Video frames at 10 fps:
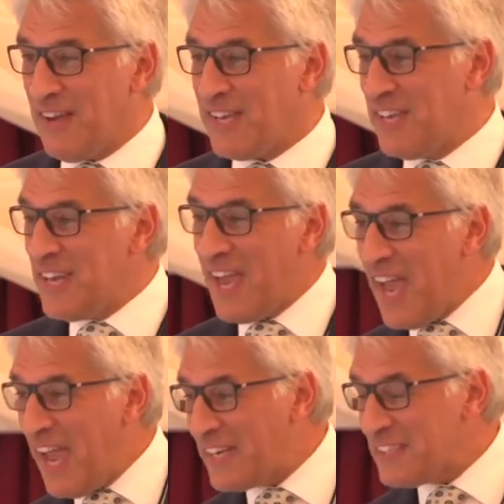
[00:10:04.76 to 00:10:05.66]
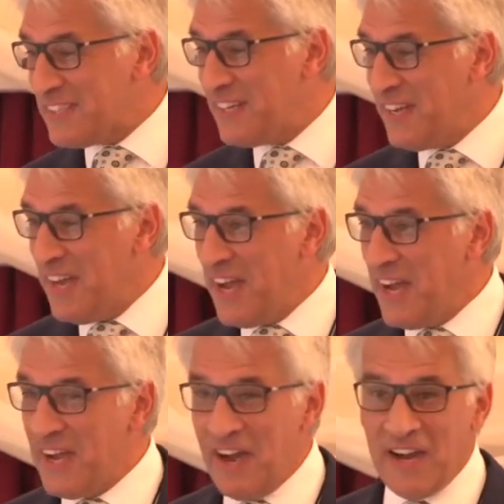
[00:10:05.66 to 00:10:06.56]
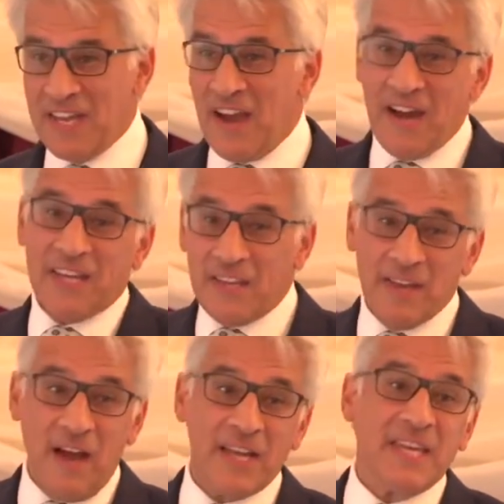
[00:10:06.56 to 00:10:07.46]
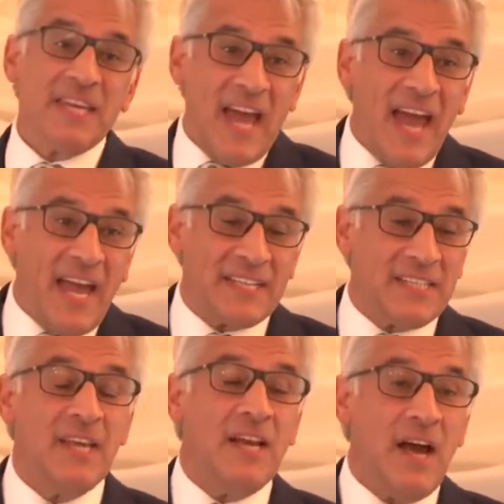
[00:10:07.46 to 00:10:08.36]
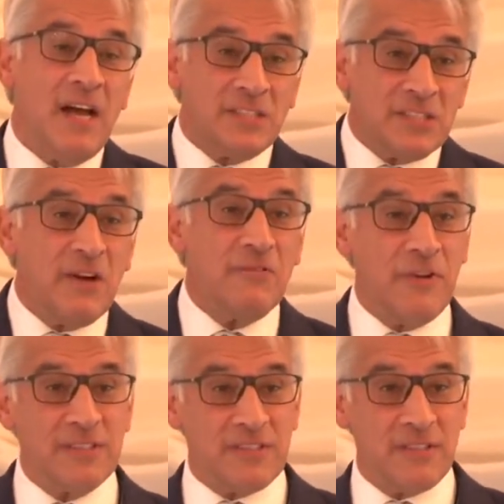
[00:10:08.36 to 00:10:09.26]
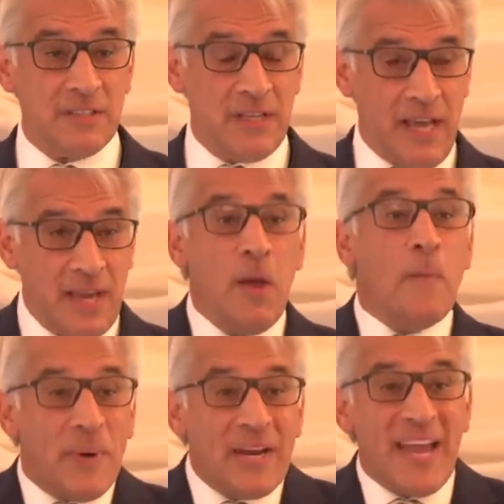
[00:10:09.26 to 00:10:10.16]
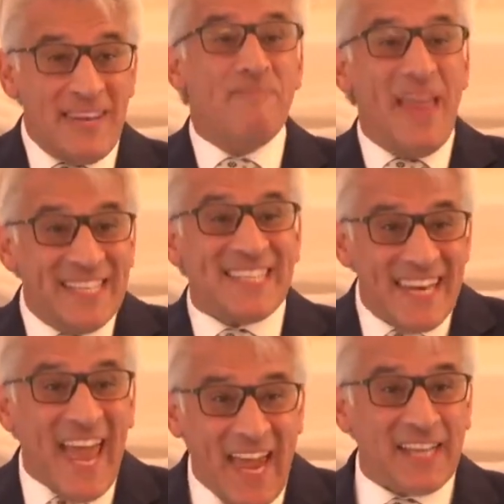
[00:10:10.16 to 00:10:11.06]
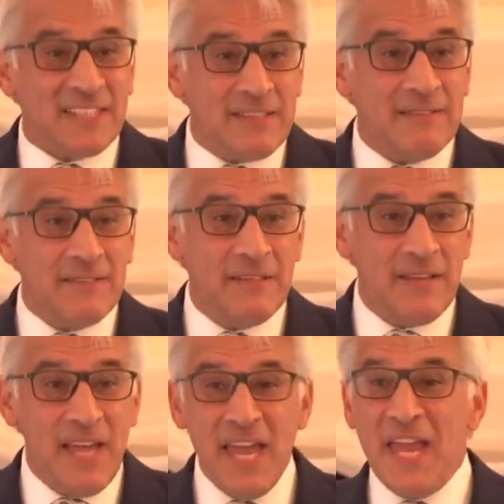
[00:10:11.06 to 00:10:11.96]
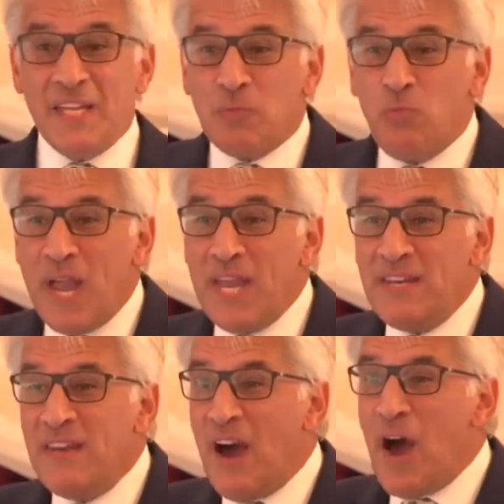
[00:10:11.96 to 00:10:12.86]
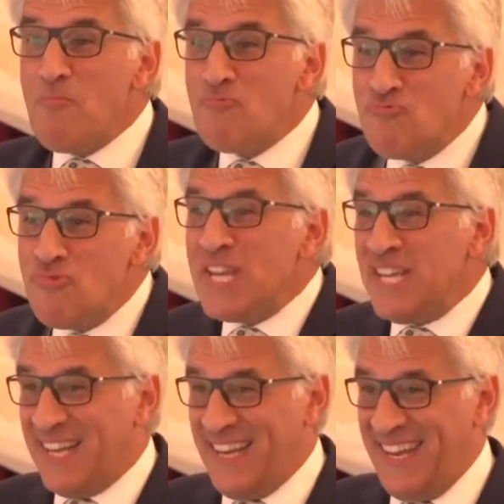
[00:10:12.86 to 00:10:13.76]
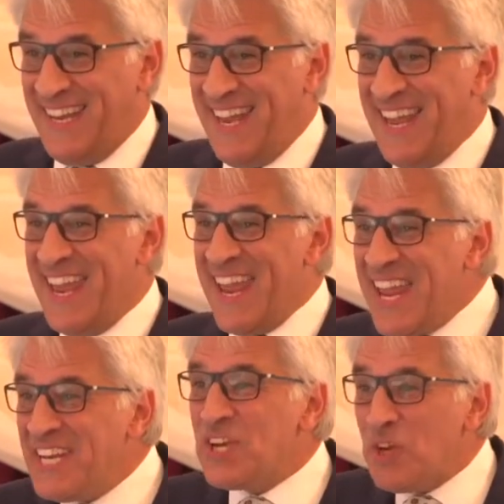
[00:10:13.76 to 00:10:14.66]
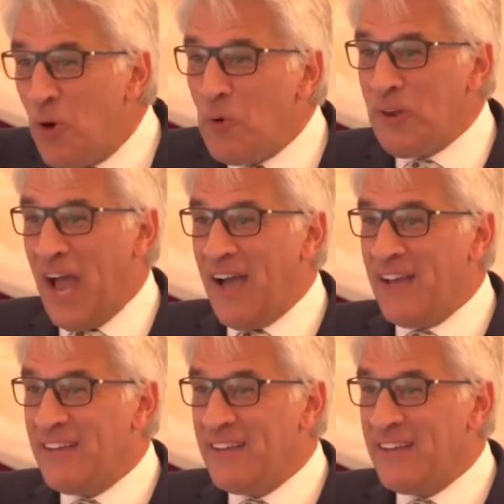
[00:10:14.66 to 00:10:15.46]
I can act. I can act selflessly, but it's an act. It's when I'm really in a corner,